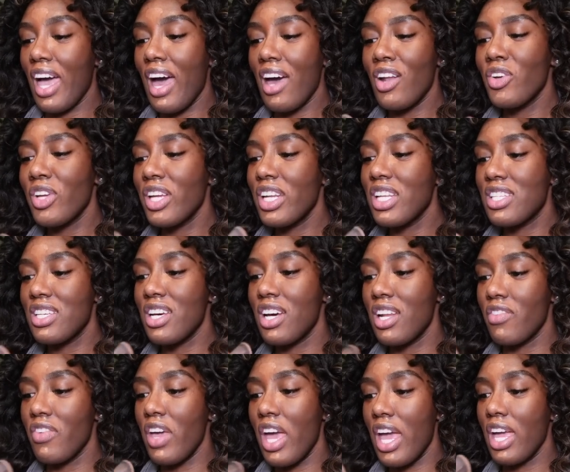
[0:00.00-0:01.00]
I don't get a
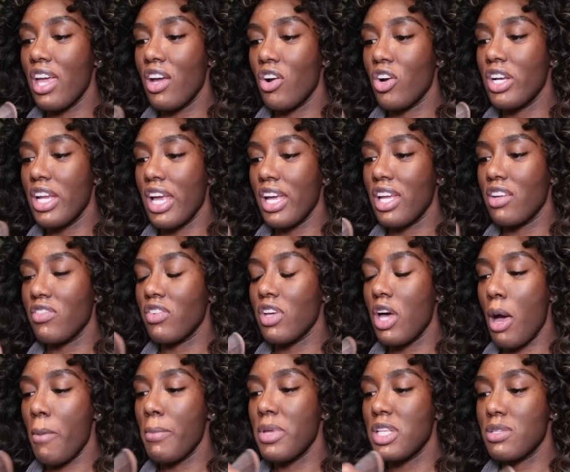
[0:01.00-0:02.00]
ton of hate or negative
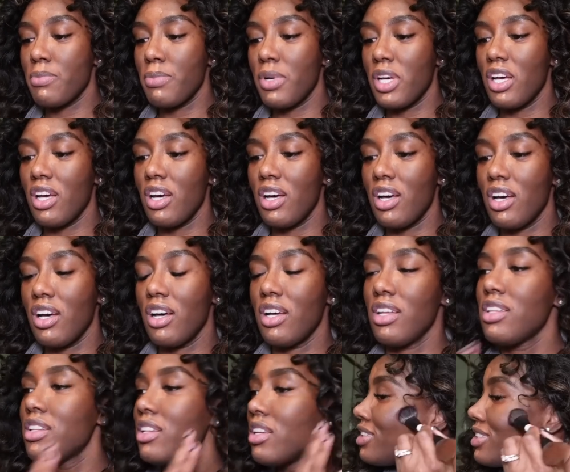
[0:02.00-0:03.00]
comments, but uh,